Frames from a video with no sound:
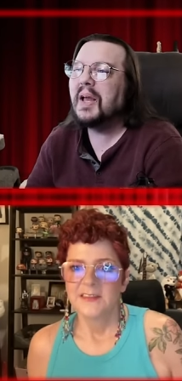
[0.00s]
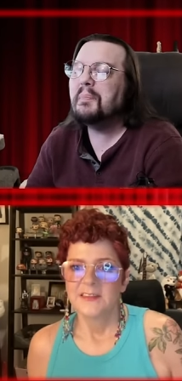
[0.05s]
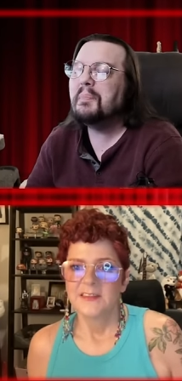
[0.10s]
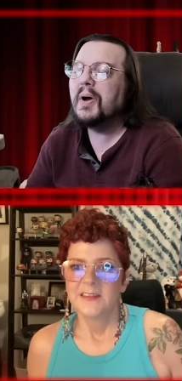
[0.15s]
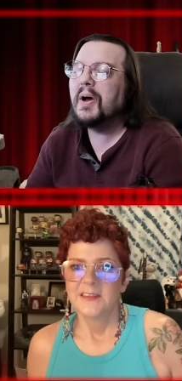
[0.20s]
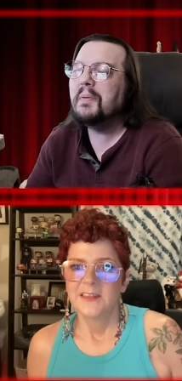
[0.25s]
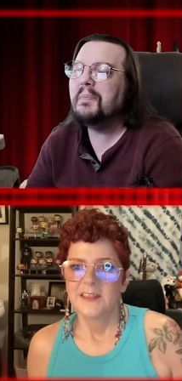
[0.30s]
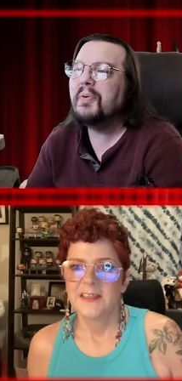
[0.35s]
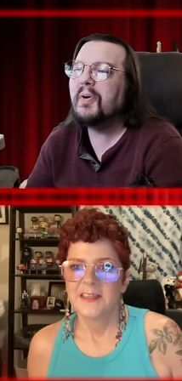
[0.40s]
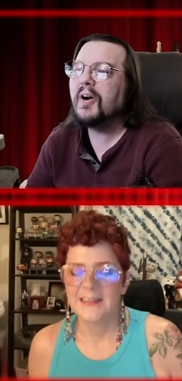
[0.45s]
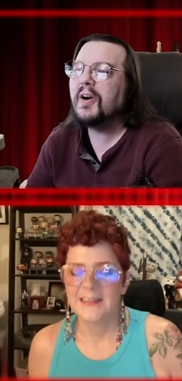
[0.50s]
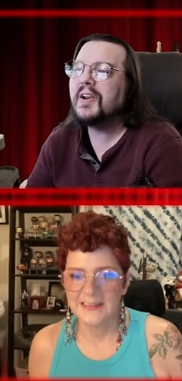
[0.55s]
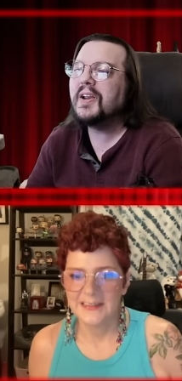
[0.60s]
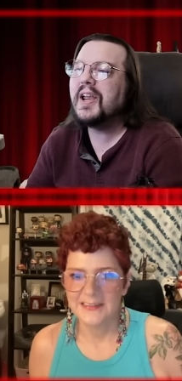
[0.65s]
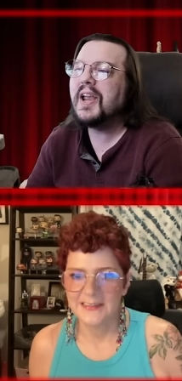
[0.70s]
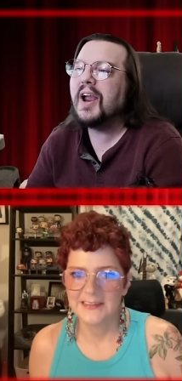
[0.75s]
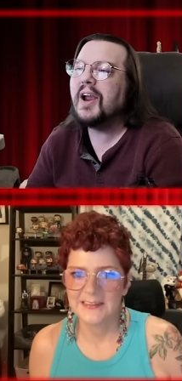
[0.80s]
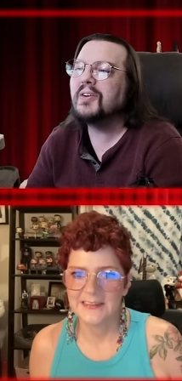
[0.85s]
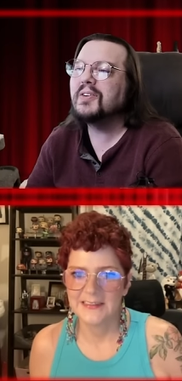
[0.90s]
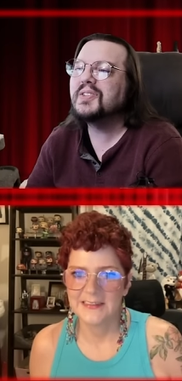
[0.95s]
Speaker 1: Upon
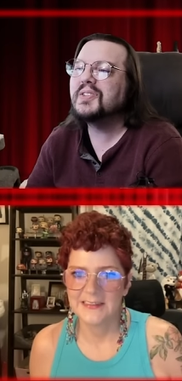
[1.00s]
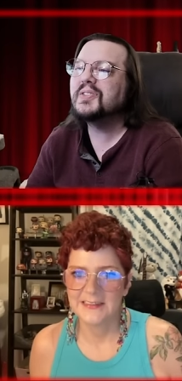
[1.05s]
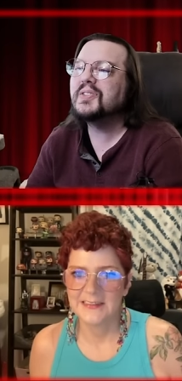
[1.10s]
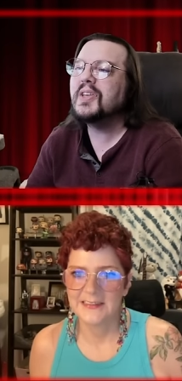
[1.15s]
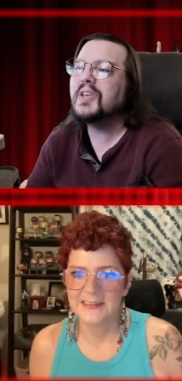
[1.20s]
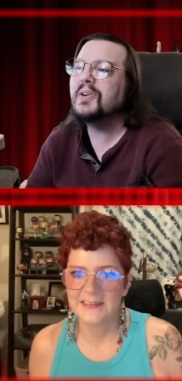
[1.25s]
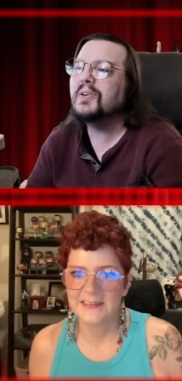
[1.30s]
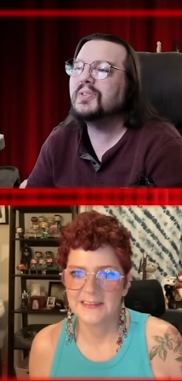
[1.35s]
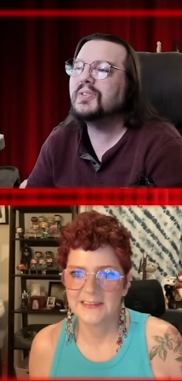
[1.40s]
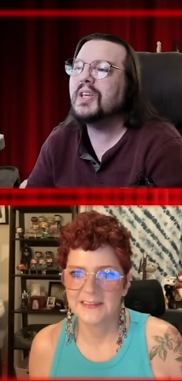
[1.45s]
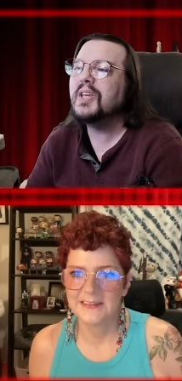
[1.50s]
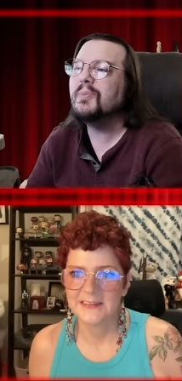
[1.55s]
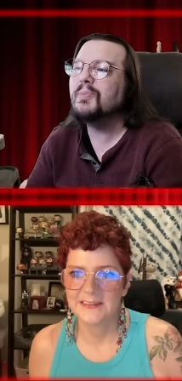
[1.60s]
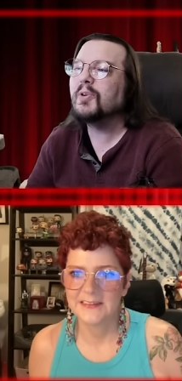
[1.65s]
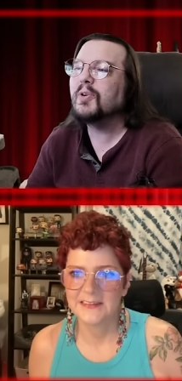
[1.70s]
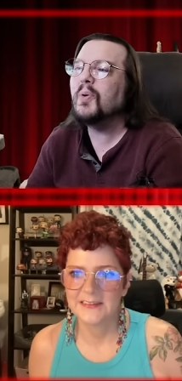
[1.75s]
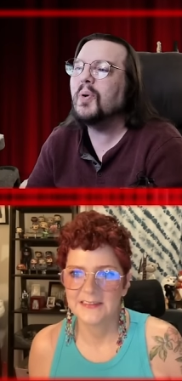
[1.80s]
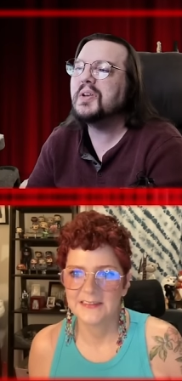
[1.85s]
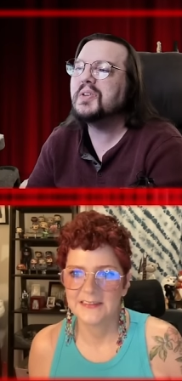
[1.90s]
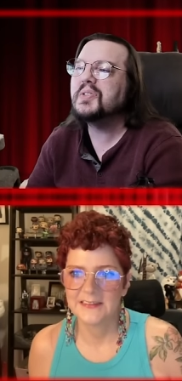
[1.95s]
parking, Harris's legal team
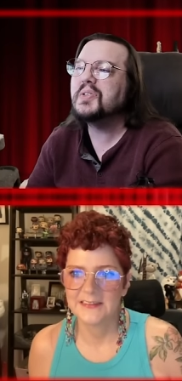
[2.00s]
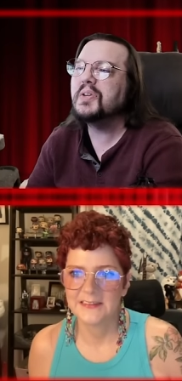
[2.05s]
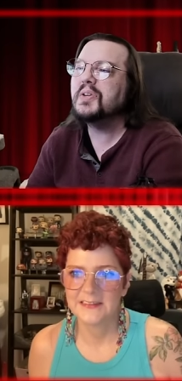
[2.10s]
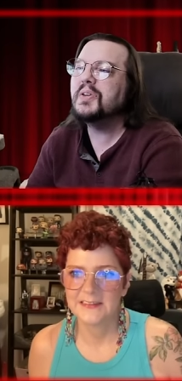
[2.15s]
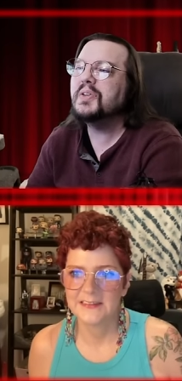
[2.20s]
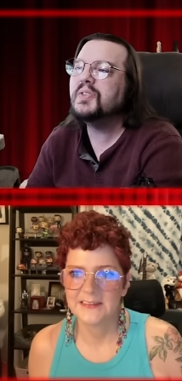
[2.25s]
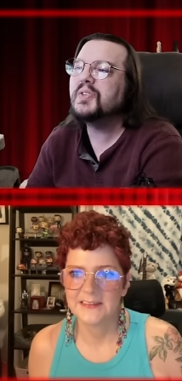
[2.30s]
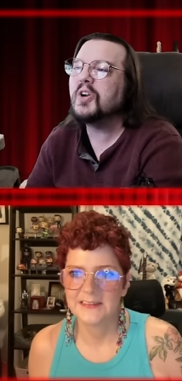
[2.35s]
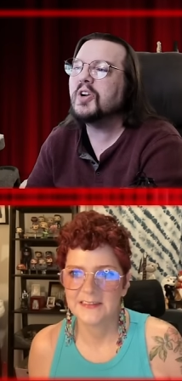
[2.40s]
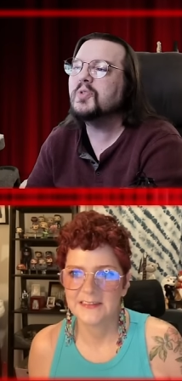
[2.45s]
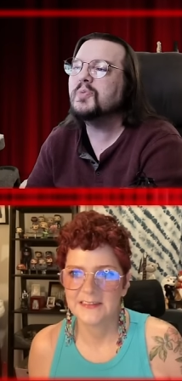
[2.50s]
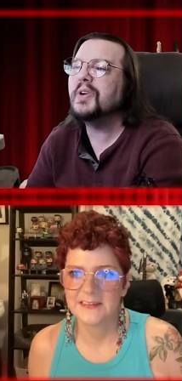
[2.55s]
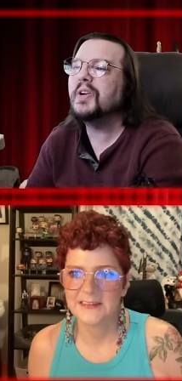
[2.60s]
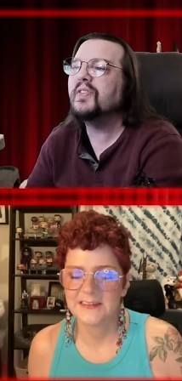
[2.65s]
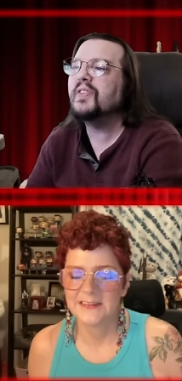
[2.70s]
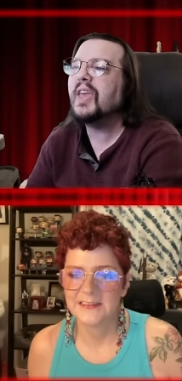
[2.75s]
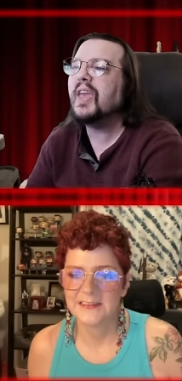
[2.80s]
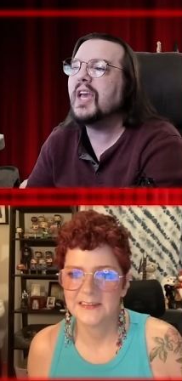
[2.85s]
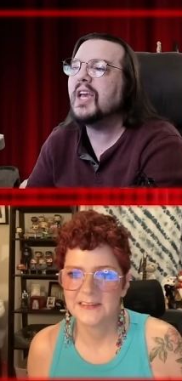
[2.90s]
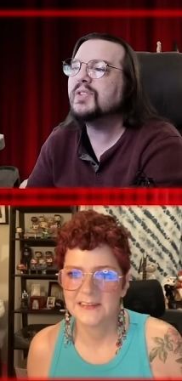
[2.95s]
requested an adjournment
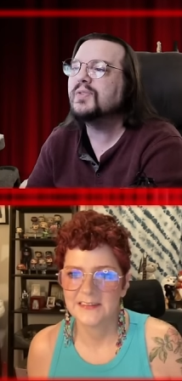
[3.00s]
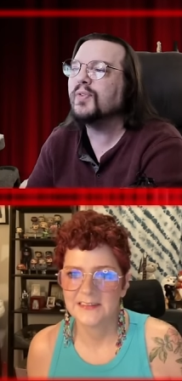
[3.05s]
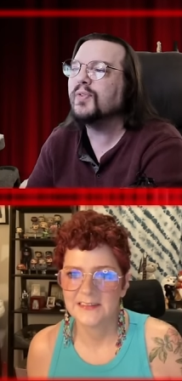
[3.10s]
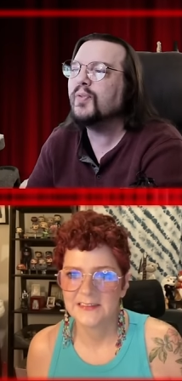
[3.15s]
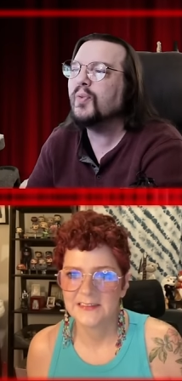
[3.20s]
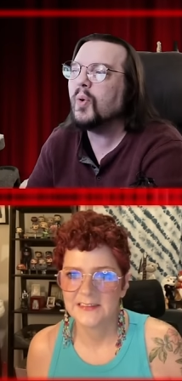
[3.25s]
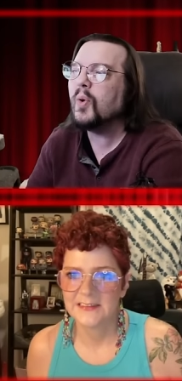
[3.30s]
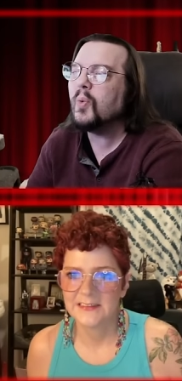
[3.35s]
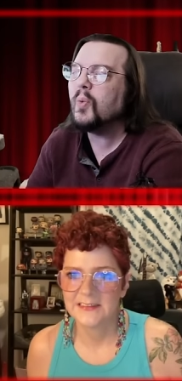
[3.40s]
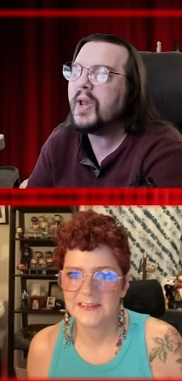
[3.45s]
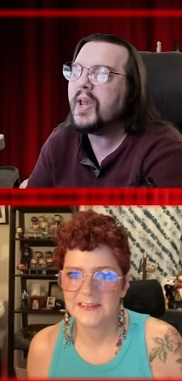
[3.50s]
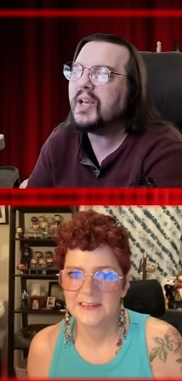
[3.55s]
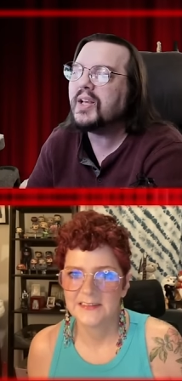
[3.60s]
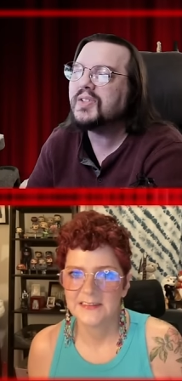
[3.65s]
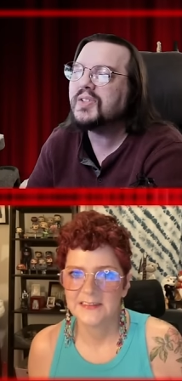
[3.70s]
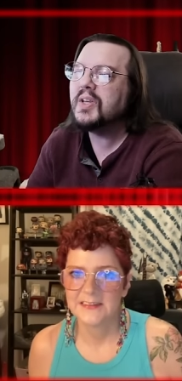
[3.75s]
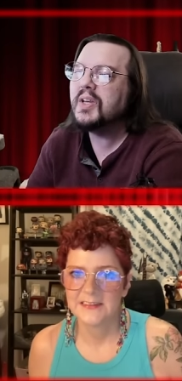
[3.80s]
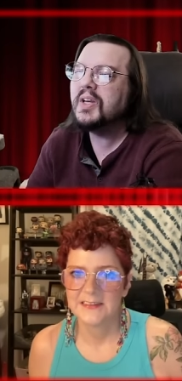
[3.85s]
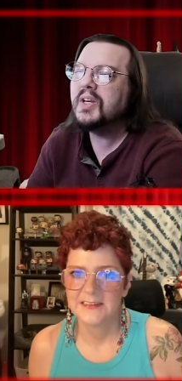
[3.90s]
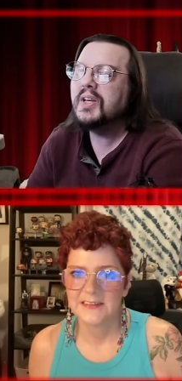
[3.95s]
of the case for four
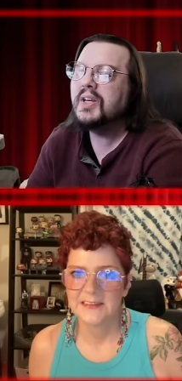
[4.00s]
weeks.